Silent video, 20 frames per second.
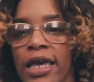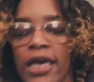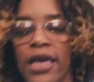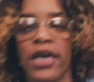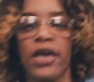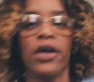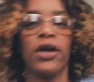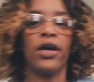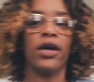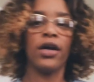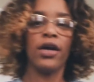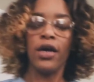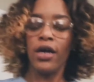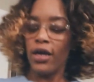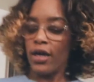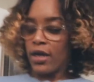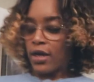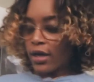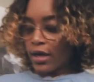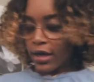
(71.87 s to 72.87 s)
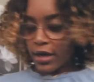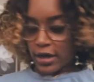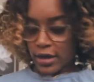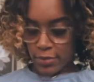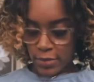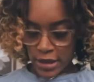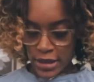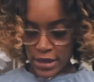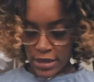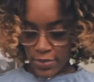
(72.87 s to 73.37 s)
here. Um,
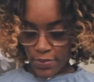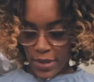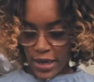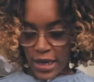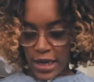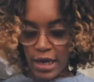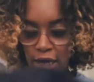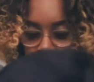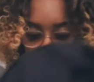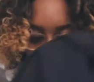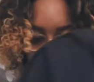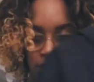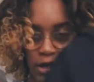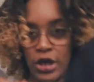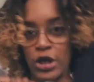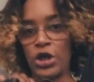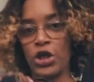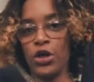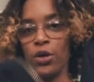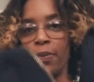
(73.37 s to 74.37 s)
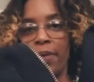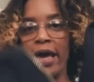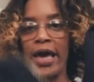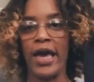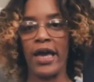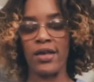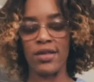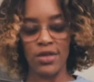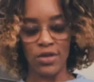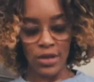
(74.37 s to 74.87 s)
this is my Herschel
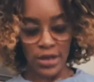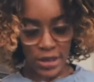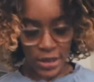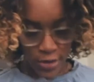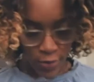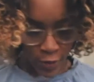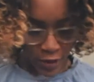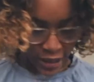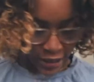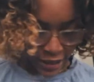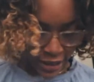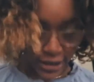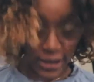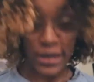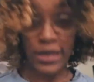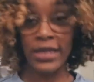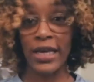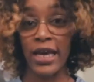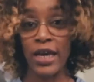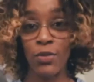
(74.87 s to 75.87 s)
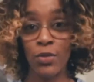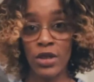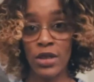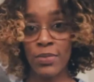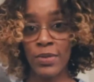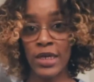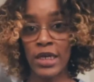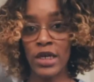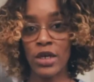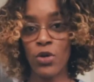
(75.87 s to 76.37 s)
bag. So this is what I like to take with
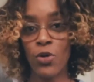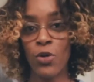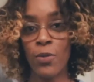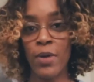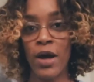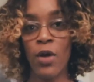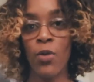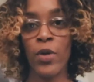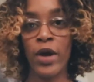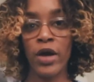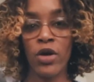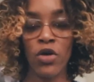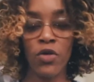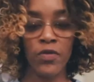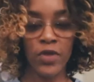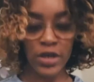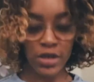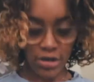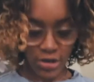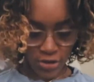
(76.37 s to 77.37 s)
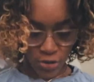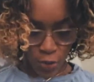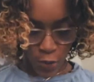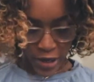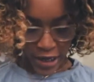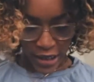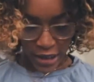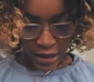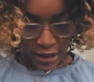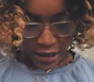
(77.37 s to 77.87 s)
me on my way over to
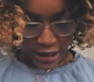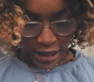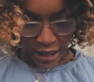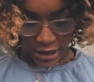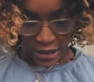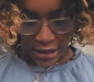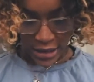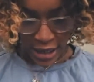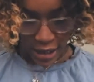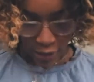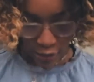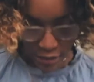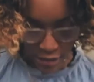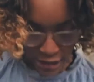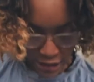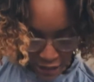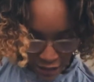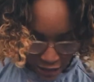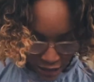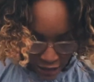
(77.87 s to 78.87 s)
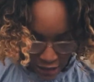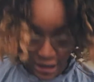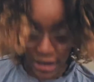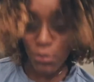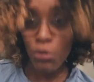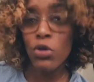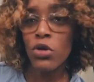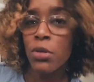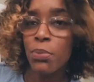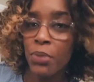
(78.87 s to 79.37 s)
Dwayne and Liana's house, because I'm
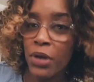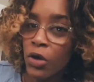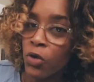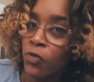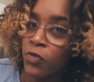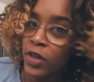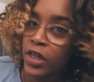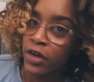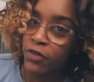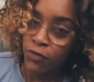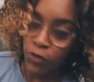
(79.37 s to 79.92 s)
gonna be over there